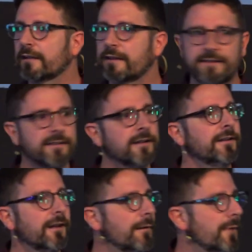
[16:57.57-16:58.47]
And that's,
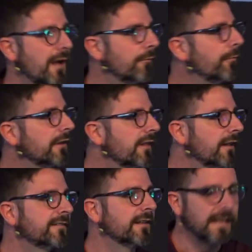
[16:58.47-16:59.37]
um, I don't think
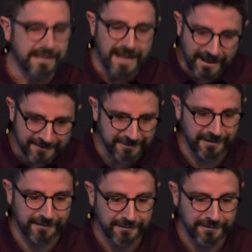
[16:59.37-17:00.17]
that's an accident.